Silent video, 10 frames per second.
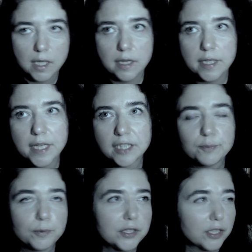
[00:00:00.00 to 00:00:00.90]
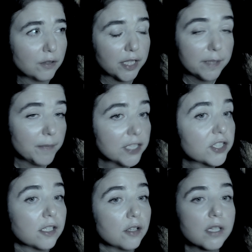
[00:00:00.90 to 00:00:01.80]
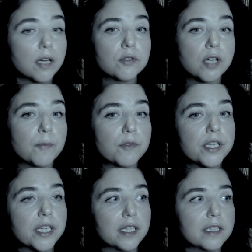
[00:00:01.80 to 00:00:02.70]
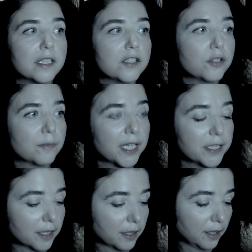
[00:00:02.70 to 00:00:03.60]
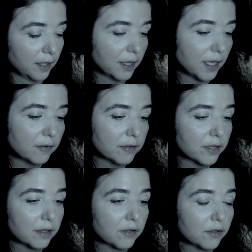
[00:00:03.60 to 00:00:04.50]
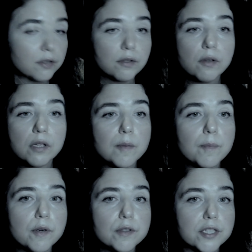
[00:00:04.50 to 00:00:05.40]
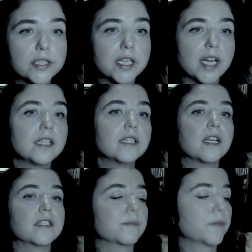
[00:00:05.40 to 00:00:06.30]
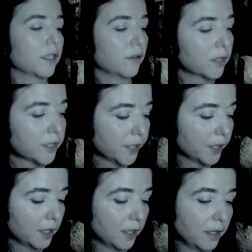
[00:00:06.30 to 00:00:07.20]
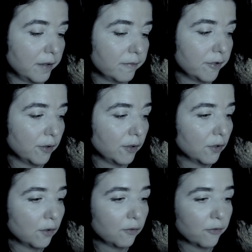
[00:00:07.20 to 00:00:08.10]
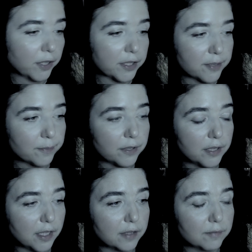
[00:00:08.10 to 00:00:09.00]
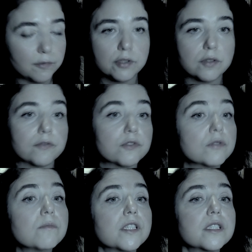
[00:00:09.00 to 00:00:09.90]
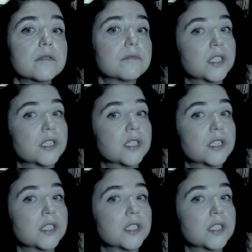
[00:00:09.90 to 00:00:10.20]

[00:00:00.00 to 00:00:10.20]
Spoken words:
The next point I already mentioned, learn how to communicate idiomatically. Now, not all composers had it as a priority. We all know, for example, that music of Schubert